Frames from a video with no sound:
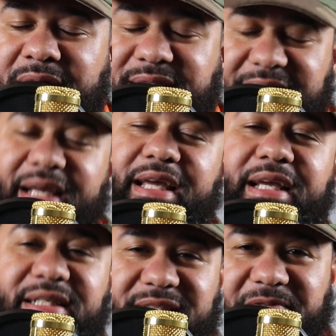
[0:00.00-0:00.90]
taking
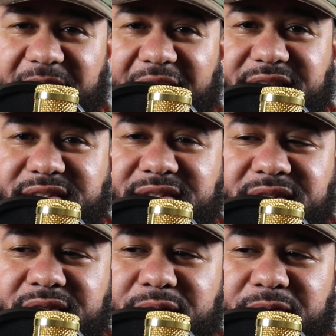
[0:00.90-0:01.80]
easy fights
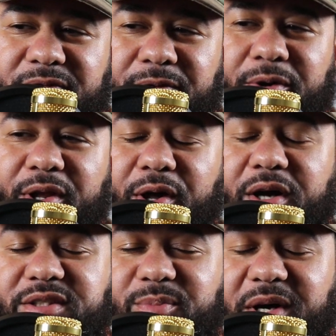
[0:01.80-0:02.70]
for
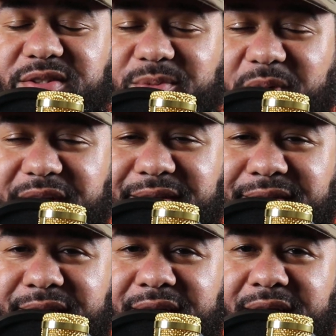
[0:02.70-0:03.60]
large amounts of money.
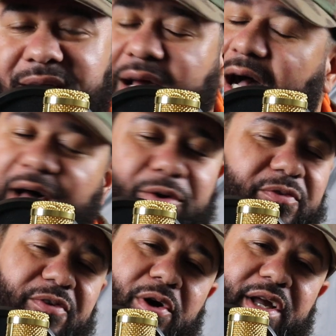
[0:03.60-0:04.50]
I don't
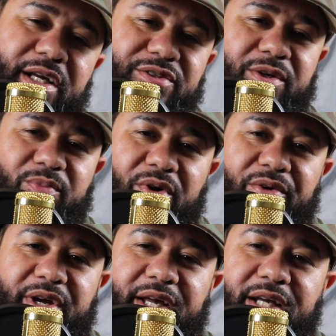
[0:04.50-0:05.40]
fault Adrien
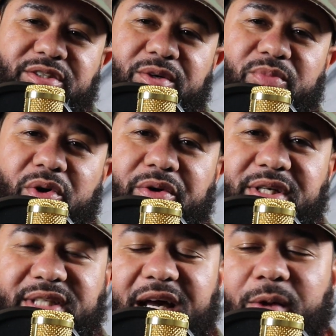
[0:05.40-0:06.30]
Broner. Adrien Broner
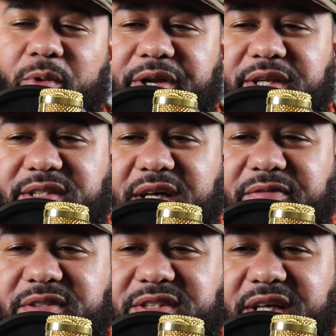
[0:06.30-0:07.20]
has had one of the
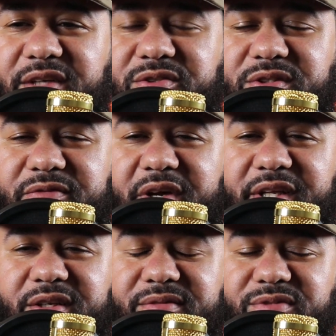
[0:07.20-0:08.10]
toughest schedules of
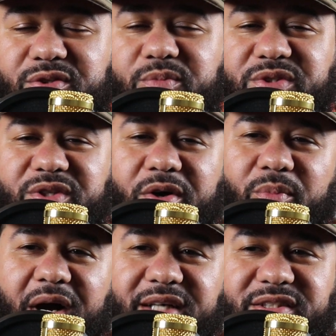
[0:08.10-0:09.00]
any superstar
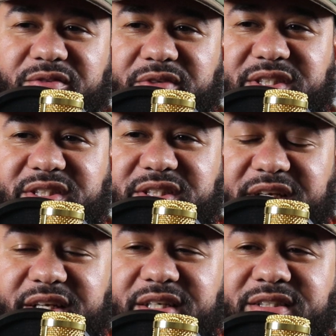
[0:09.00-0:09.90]
boxer in recent
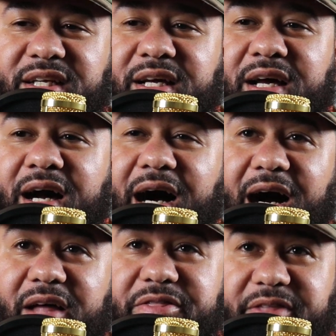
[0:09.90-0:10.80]
years.
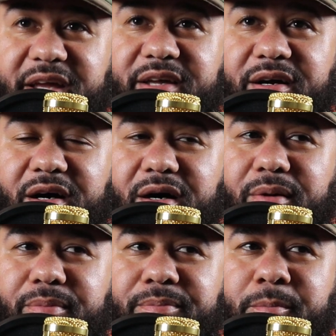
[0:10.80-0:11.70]
I think
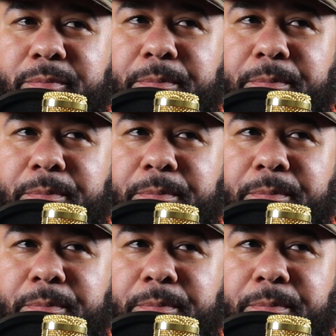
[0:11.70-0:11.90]
um,